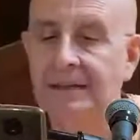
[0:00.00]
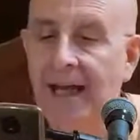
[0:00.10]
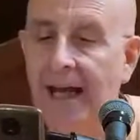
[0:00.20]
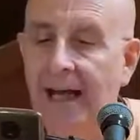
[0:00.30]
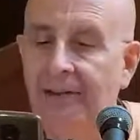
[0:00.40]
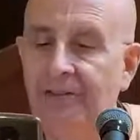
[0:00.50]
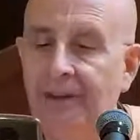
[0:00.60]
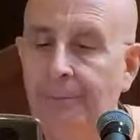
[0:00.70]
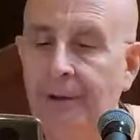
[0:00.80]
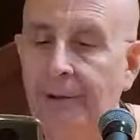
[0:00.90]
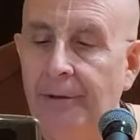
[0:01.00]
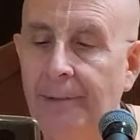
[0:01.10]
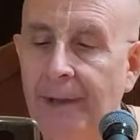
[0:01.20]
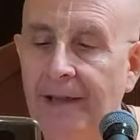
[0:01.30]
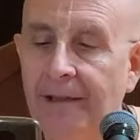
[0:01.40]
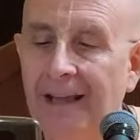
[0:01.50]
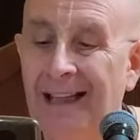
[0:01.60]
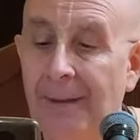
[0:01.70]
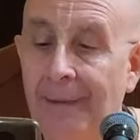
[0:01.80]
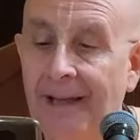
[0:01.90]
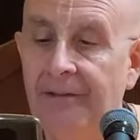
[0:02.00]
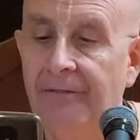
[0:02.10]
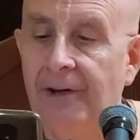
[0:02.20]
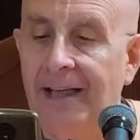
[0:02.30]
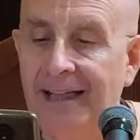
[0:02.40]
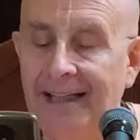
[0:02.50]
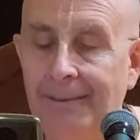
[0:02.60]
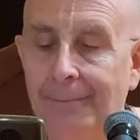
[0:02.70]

I simply lament for he,